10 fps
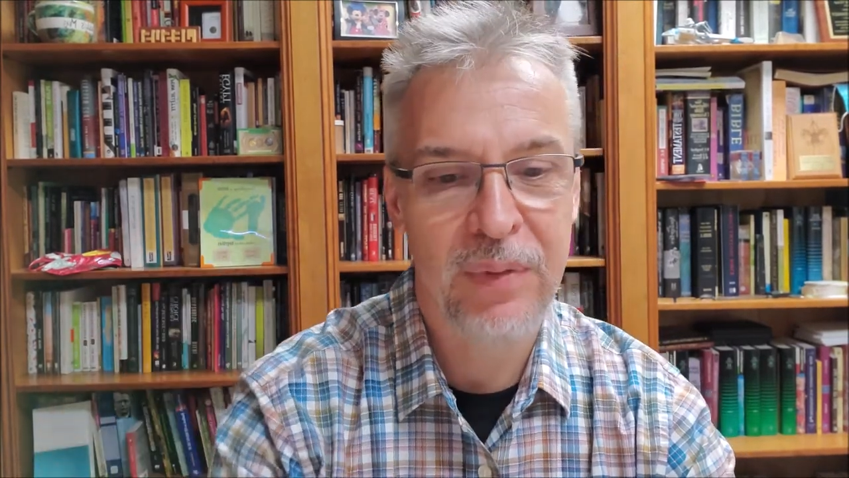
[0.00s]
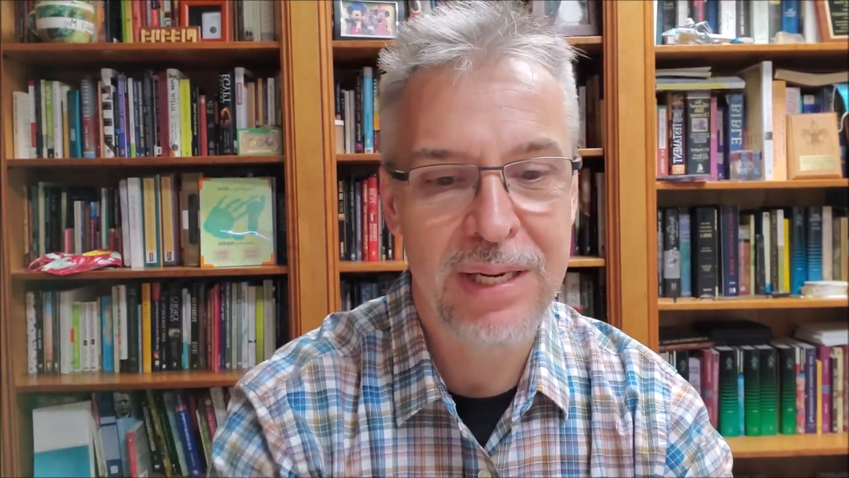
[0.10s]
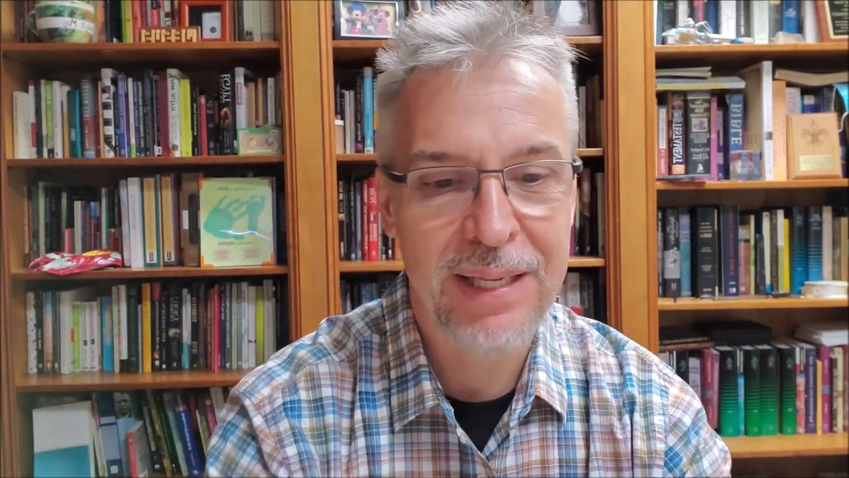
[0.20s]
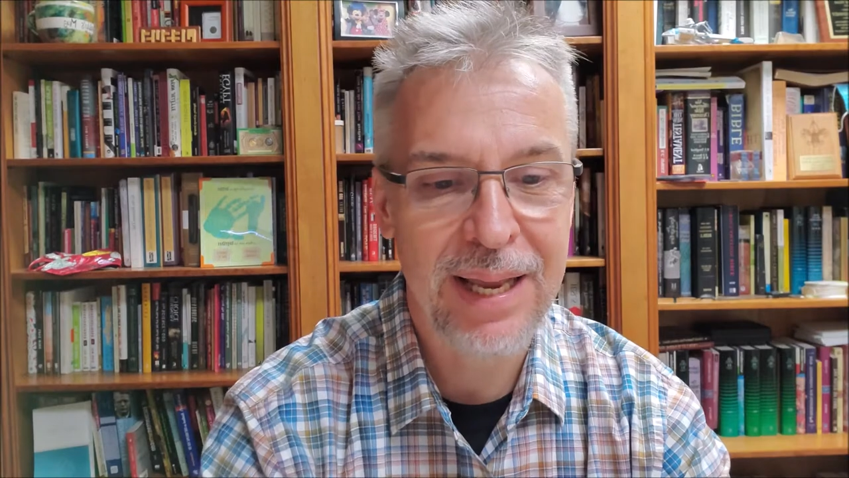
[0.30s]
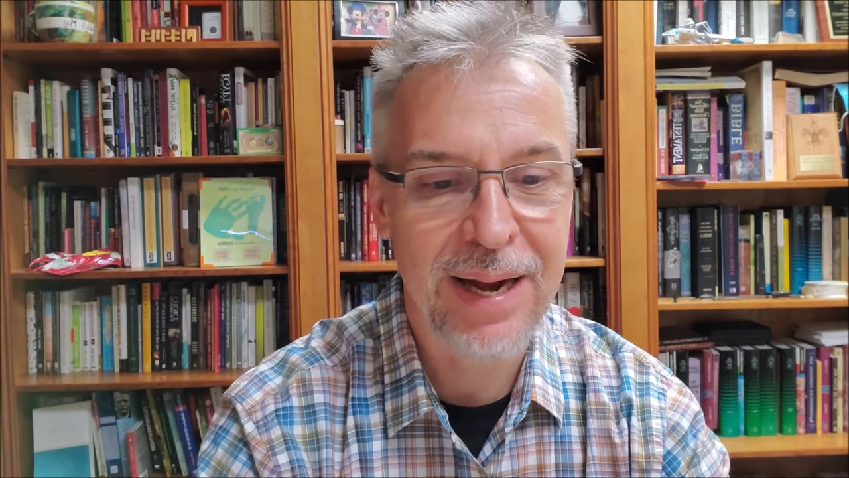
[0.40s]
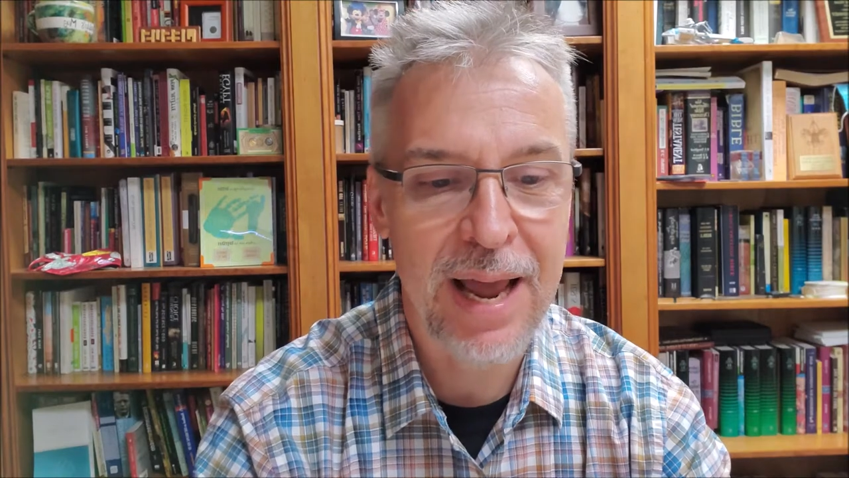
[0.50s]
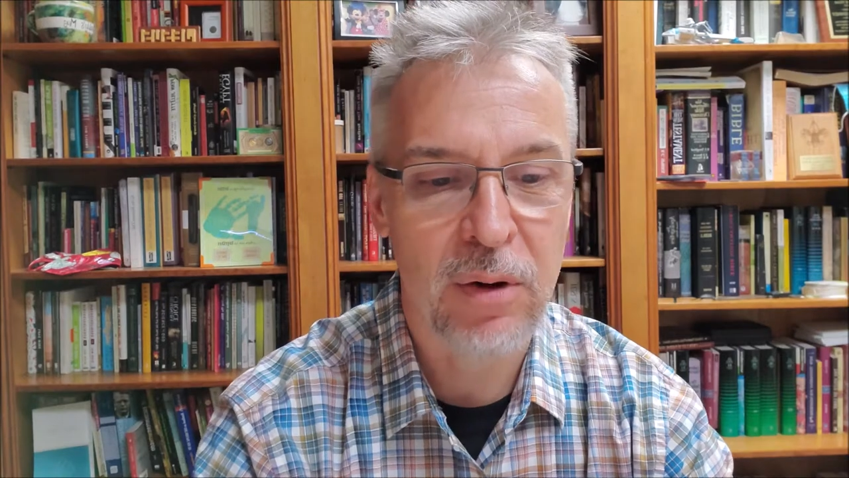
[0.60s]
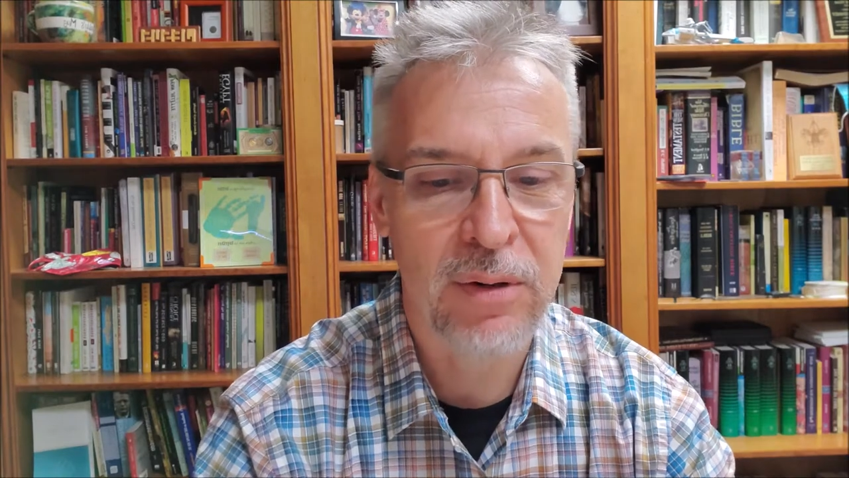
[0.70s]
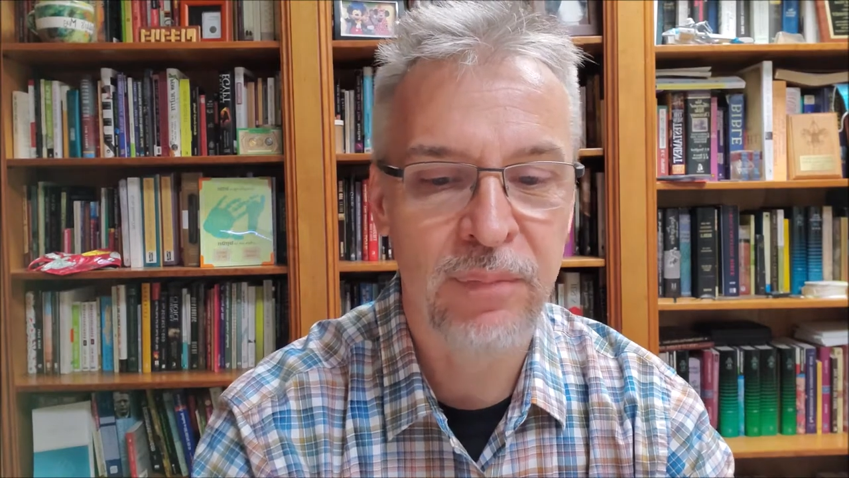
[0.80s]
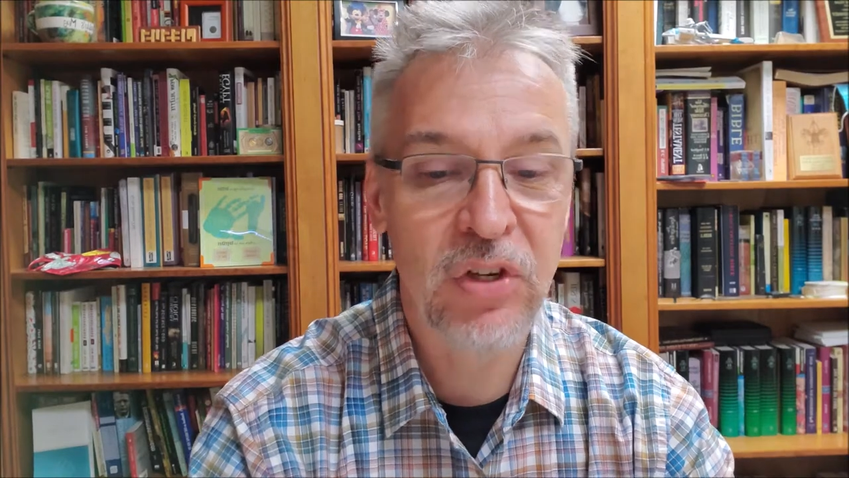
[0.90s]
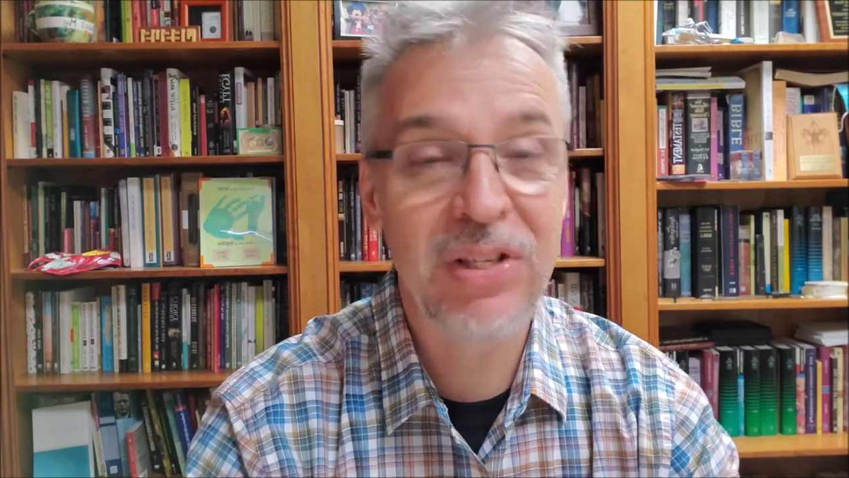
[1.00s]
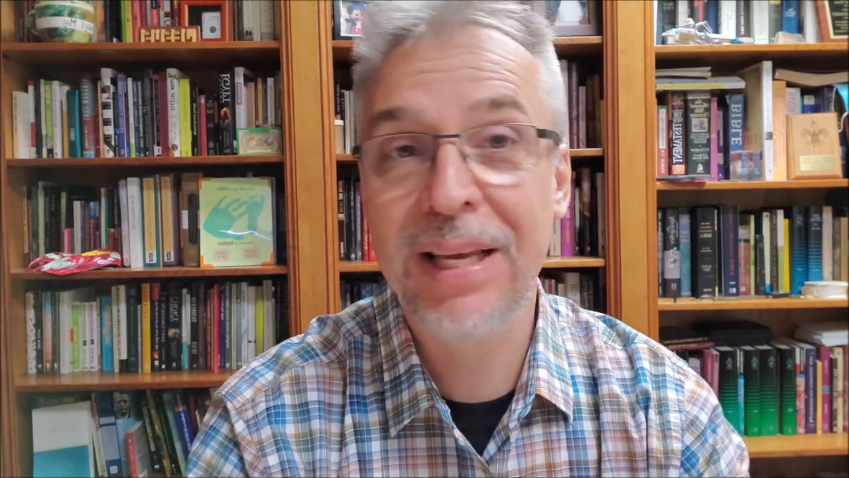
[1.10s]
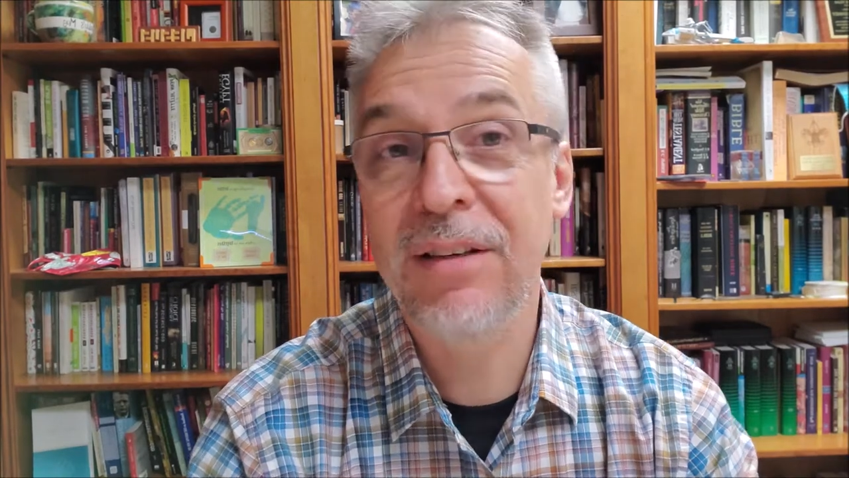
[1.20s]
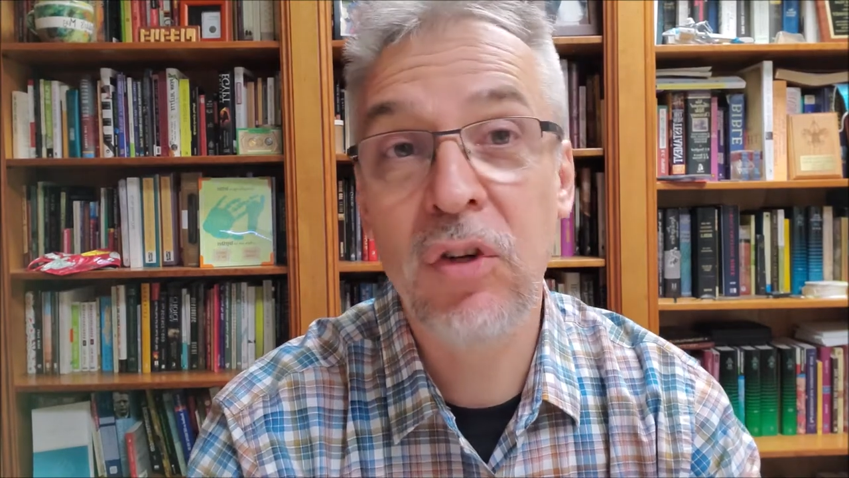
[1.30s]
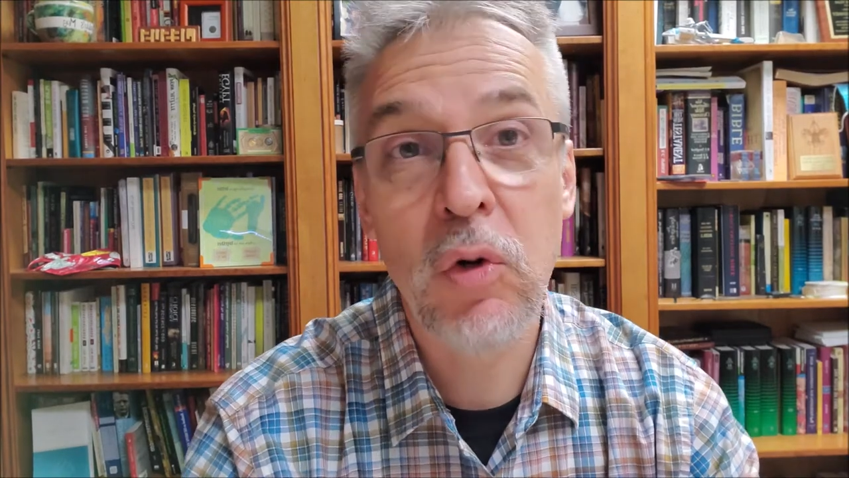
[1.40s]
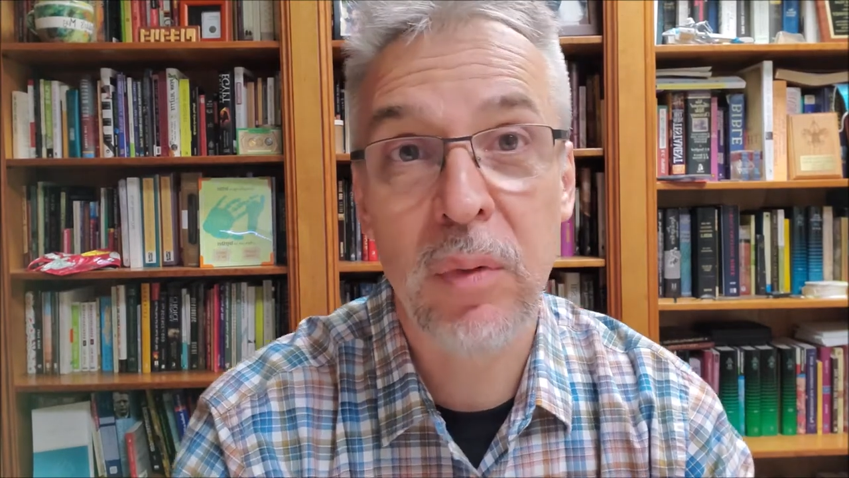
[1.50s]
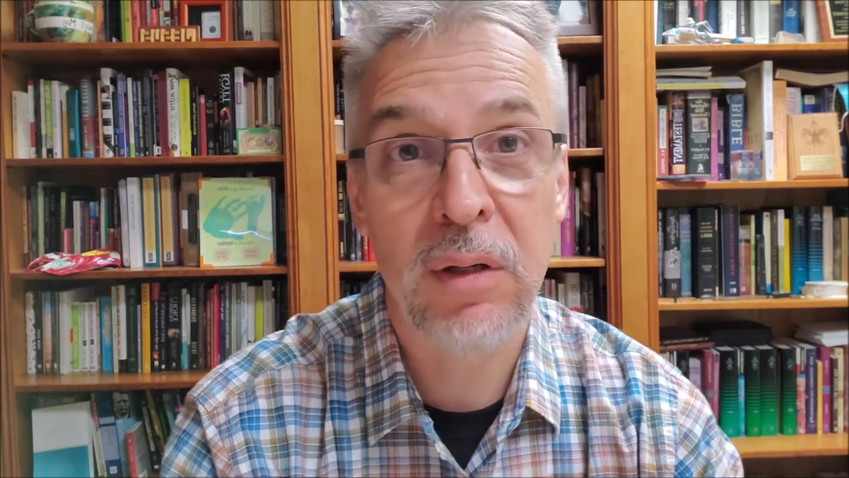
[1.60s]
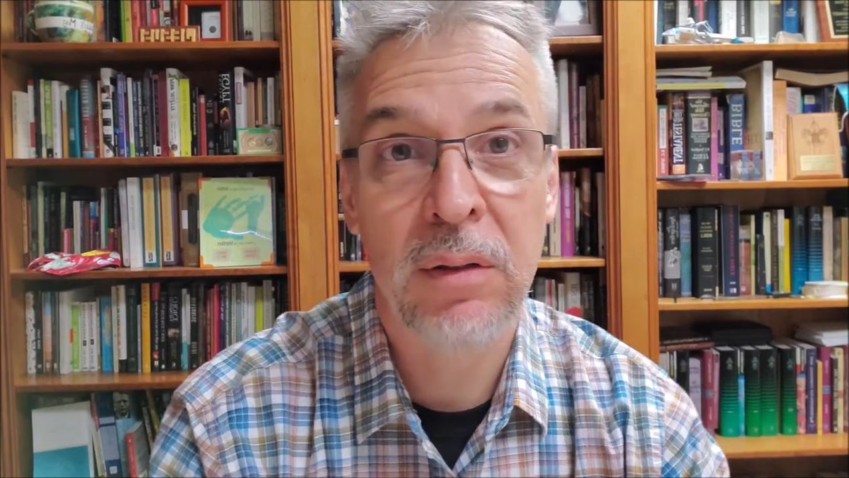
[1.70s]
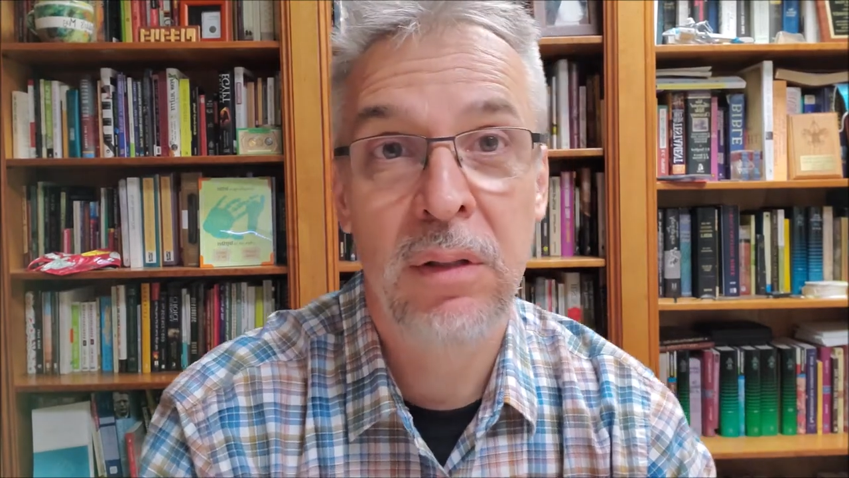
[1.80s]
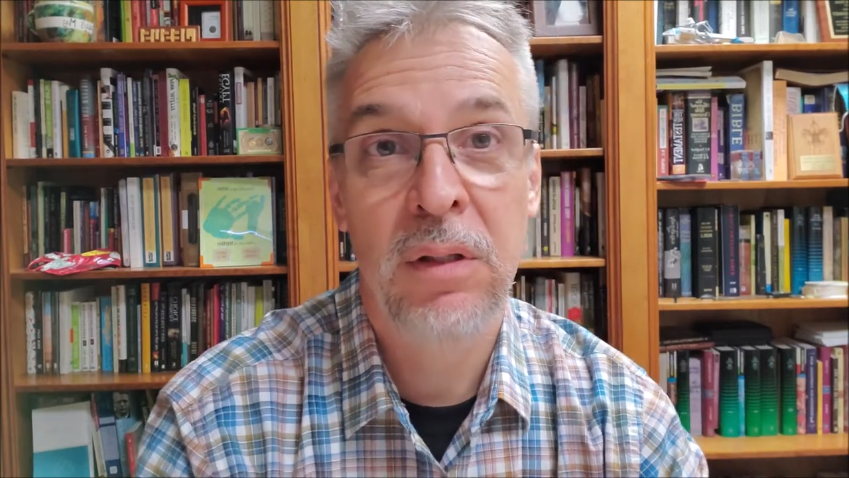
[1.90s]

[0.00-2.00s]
and get it out, just like a tumor.